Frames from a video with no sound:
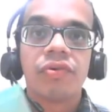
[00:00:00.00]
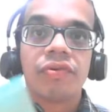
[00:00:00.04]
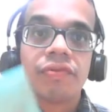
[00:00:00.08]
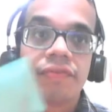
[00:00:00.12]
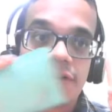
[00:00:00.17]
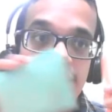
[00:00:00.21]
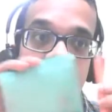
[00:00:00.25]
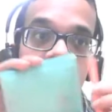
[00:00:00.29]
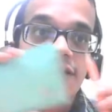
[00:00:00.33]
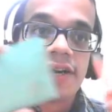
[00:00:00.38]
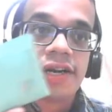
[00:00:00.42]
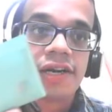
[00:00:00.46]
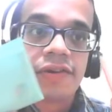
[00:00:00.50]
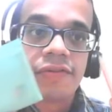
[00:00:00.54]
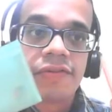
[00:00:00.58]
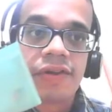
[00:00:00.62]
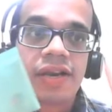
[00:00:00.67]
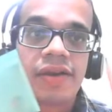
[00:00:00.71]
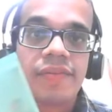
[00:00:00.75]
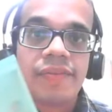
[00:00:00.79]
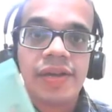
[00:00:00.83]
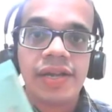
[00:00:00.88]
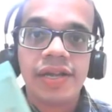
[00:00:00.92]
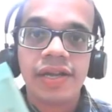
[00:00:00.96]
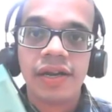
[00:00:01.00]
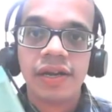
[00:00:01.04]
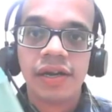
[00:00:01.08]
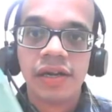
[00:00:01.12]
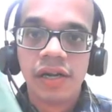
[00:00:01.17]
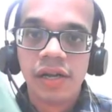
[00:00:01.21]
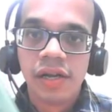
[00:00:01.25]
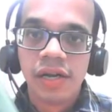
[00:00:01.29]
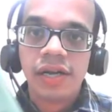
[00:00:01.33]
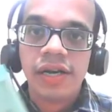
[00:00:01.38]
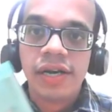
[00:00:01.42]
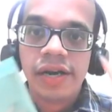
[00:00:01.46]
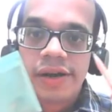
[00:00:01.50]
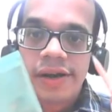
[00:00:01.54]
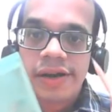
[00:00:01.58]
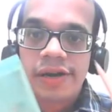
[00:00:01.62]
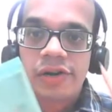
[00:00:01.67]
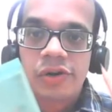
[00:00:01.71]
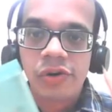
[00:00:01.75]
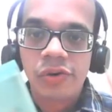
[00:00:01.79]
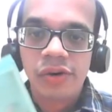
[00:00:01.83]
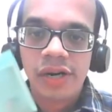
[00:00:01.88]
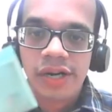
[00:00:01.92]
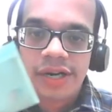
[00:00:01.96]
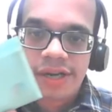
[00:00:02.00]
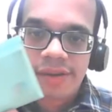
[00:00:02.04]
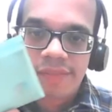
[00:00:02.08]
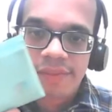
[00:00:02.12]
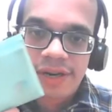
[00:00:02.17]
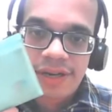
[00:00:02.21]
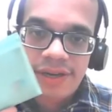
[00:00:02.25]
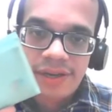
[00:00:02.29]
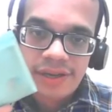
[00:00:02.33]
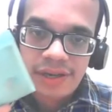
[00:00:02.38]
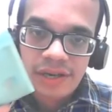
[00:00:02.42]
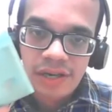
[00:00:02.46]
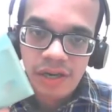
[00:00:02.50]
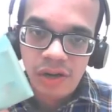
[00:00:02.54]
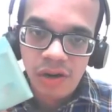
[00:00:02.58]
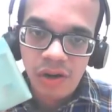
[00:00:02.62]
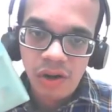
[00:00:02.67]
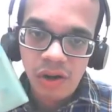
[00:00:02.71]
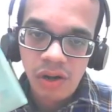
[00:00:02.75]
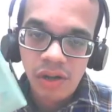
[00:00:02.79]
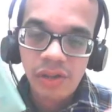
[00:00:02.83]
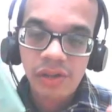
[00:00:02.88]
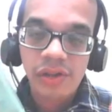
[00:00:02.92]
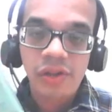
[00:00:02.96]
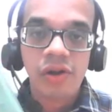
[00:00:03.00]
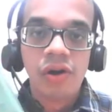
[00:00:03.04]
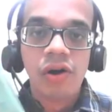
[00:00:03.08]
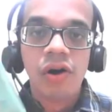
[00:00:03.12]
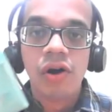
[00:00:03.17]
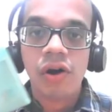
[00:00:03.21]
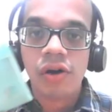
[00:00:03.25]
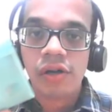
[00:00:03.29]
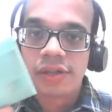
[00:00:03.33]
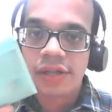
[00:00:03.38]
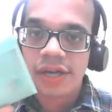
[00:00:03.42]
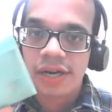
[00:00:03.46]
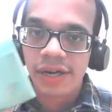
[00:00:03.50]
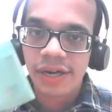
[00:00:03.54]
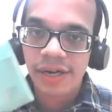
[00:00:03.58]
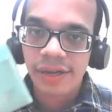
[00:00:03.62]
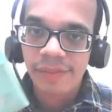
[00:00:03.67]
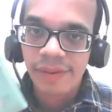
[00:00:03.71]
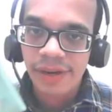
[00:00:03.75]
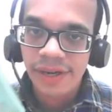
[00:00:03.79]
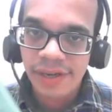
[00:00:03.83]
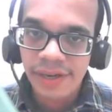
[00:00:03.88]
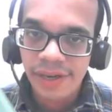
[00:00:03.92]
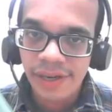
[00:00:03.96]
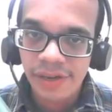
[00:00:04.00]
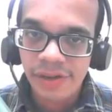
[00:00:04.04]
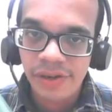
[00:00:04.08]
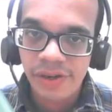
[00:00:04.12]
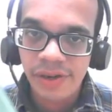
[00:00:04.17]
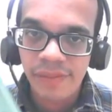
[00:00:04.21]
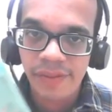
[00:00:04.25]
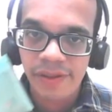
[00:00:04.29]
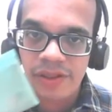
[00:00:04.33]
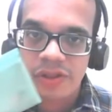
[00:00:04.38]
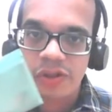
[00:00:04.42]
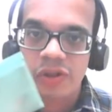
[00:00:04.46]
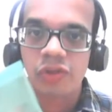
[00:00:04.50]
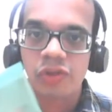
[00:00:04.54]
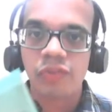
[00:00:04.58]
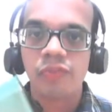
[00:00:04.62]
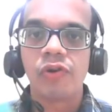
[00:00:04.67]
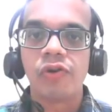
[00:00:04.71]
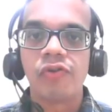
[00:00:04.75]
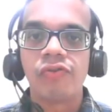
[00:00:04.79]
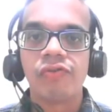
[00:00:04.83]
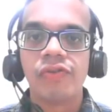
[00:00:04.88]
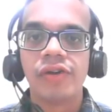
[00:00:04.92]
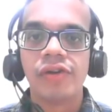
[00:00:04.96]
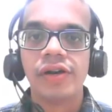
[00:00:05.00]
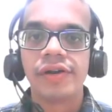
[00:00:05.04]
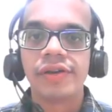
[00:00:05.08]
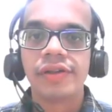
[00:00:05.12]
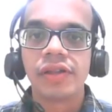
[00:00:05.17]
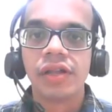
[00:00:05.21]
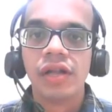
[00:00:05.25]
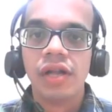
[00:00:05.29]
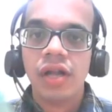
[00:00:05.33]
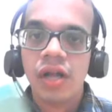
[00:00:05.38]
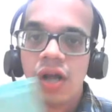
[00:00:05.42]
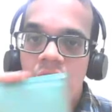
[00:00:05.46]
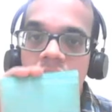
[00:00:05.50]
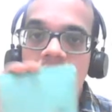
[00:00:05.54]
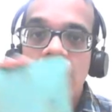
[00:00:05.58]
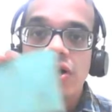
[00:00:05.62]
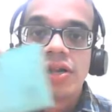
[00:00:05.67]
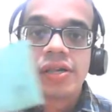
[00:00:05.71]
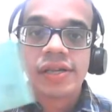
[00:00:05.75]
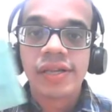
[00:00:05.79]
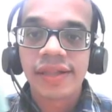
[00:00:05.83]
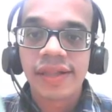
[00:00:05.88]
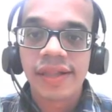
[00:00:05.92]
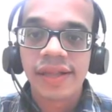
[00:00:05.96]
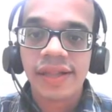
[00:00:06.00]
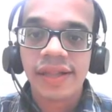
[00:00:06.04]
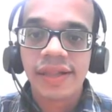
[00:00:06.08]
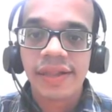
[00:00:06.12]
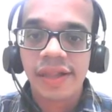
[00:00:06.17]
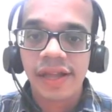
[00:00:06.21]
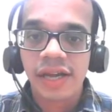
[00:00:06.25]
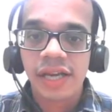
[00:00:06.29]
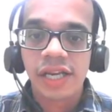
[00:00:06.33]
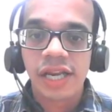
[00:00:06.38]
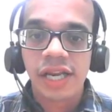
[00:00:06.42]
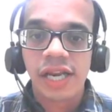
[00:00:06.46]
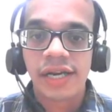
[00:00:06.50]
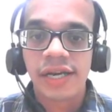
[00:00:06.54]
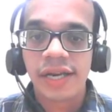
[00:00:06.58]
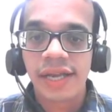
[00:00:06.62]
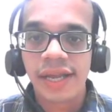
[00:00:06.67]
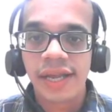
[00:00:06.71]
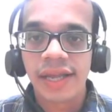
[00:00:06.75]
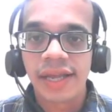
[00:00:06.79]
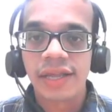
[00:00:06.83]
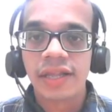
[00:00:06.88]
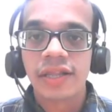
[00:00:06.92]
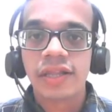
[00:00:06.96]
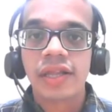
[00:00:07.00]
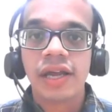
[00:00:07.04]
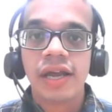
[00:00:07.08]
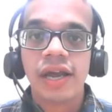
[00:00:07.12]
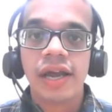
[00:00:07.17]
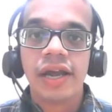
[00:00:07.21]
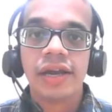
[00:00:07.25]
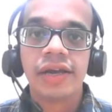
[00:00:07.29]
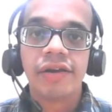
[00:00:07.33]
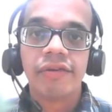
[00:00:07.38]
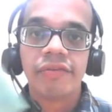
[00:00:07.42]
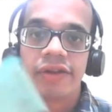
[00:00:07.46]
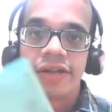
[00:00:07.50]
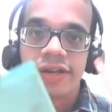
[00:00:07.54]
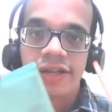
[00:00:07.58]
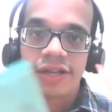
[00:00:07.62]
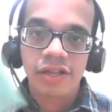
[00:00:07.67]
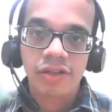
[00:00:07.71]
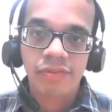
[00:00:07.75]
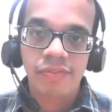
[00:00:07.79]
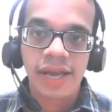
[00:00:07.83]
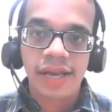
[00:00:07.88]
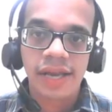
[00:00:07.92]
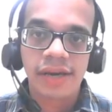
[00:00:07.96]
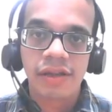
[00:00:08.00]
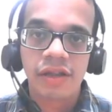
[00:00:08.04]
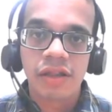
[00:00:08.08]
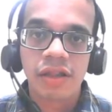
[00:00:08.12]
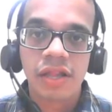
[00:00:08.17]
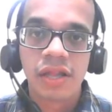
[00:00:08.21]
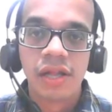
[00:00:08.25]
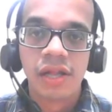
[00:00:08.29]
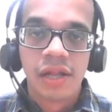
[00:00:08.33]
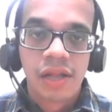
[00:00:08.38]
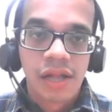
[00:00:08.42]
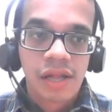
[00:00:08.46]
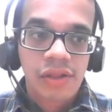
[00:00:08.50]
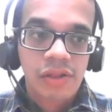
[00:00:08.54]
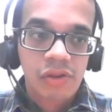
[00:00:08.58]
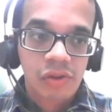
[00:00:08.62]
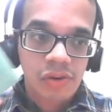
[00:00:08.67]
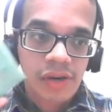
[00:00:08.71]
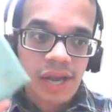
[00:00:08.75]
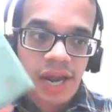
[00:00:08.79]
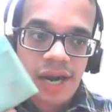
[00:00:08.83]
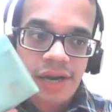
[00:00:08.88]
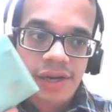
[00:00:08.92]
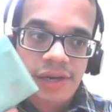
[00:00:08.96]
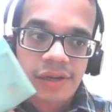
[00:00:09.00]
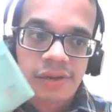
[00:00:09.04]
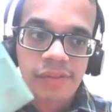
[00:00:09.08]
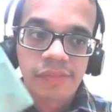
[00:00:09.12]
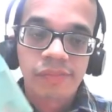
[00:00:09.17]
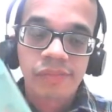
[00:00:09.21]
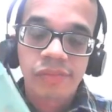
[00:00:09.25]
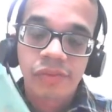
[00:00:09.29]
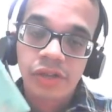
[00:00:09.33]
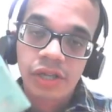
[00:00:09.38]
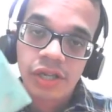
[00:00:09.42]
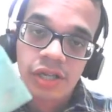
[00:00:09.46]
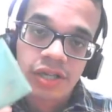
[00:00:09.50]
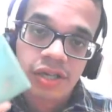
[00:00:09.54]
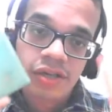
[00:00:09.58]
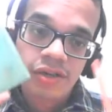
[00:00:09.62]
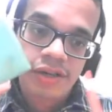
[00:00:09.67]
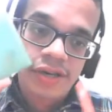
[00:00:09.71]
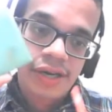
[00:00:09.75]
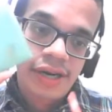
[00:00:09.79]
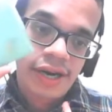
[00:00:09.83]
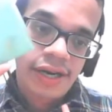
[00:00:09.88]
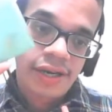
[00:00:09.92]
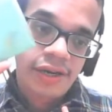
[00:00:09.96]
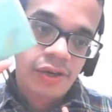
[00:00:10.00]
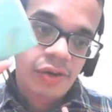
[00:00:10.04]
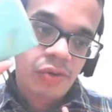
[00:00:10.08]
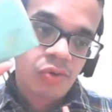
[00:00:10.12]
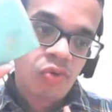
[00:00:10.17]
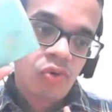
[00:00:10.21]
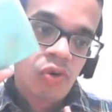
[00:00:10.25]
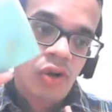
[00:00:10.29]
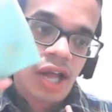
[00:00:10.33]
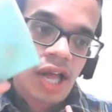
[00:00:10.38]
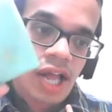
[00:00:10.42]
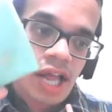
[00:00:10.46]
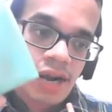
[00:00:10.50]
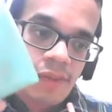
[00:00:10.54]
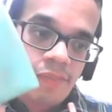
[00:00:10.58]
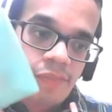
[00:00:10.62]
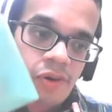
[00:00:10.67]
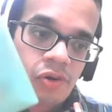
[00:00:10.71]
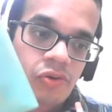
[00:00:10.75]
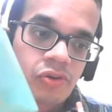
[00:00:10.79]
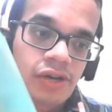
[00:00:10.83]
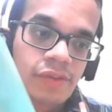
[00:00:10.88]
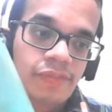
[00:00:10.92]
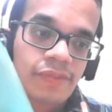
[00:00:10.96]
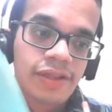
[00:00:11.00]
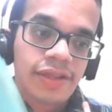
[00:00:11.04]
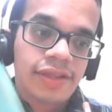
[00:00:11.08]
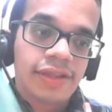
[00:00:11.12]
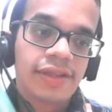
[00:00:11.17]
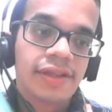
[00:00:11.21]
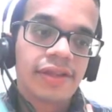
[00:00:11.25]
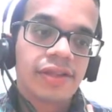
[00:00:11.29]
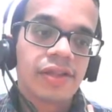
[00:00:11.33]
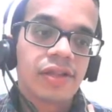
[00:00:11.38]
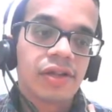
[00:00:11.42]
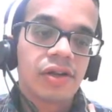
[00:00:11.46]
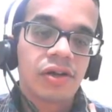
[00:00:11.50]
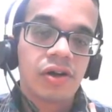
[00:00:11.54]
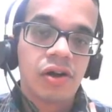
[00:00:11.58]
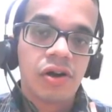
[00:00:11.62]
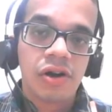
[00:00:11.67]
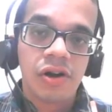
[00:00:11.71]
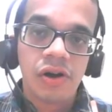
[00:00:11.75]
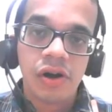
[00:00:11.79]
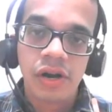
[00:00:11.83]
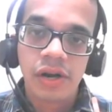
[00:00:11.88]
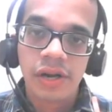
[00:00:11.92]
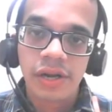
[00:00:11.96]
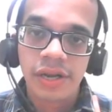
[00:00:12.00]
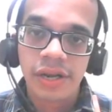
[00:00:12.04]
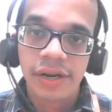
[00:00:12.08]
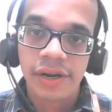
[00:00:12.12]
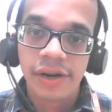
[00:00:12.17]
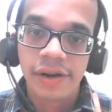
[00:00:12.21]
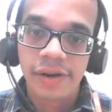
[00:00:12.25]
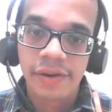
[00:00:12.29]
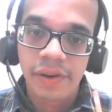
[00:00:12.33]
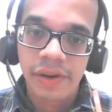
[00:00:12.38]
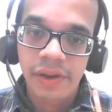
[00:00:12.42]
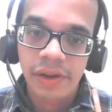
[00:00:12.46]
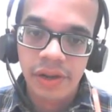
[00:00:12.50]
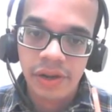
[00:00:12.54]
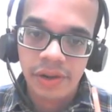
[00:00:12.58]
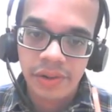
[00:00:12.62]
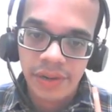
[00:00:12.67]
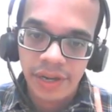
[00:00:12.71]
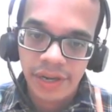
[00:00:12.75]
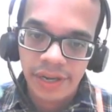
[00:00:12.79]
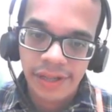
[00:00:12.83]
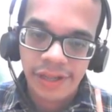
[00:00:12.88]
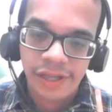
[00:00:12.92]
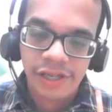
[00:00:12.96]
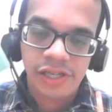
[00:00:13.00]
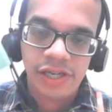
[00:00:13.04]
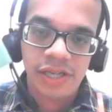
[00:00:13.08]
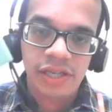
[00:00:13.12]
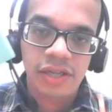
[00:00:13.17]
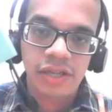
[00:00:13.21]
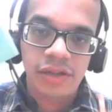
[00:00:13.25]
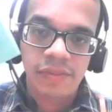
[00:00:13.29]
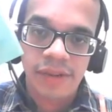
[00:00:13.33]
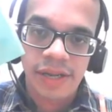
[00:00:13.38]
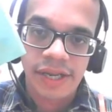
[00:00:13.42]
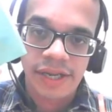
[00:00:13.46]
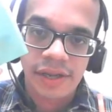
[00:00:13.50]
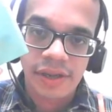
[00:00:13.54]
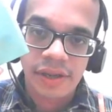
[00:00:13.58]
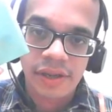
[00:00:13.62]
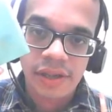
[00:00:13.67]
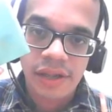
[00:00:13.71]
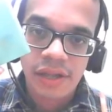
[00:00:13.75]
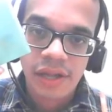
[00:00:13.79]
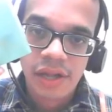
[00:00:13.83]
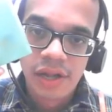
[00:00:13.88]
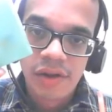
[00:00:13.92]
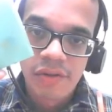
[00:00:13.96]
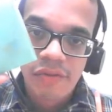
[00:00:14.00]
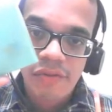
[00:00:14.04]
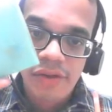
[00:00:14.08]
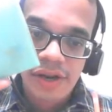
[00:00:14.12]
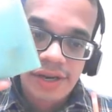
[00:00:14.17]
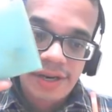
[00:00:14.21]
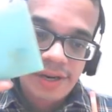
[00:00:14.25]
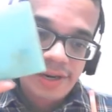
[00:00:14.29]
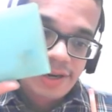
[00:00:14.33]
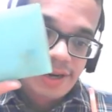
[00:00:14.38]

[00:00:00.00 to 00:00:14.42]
whether it will be leading to ultimately loss or the ultimately into the business profits. All the sales are analyzed in a various manners, so that you try to help out the business in decisions makings, whether